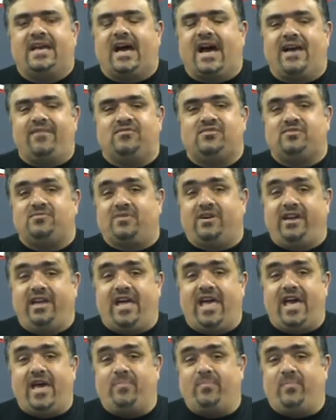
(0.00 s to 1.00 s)
I was very
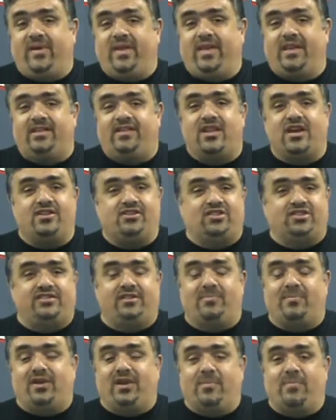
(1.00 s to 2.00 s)
happy, not just
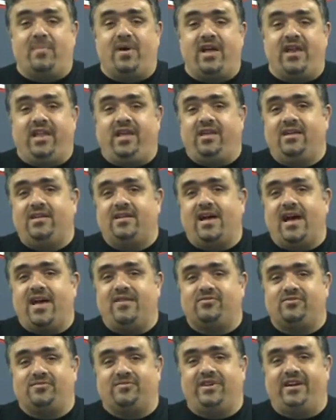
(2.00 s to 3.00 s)
about the money, I
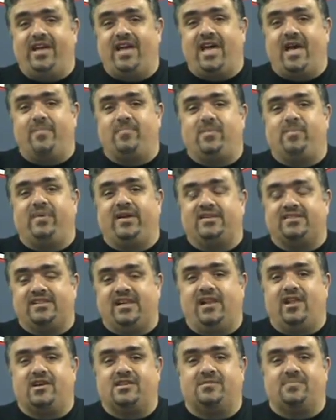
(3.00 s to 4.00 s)
was very happy because I
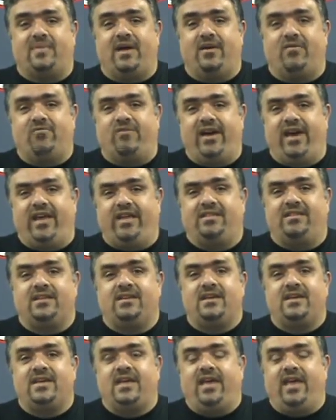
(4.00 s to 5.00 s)
lost my weight
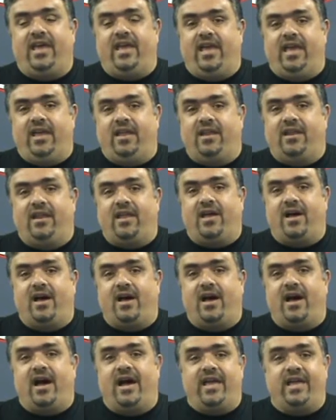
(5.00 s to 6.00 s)
and
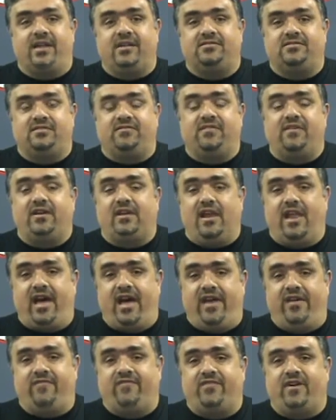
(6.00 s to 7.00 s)
uh, I had a different
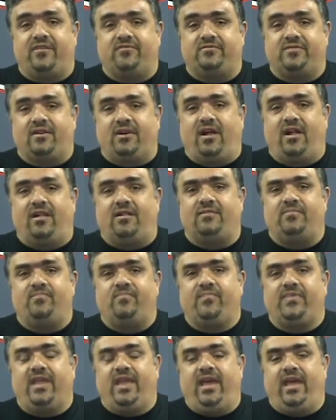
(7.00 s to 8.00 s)
life after all
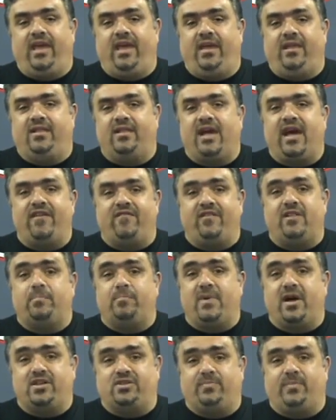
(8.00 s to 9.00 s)
and I felt
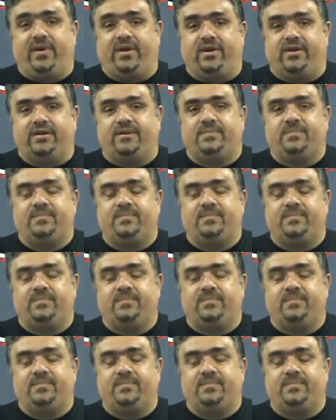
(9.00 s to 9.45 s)
much better.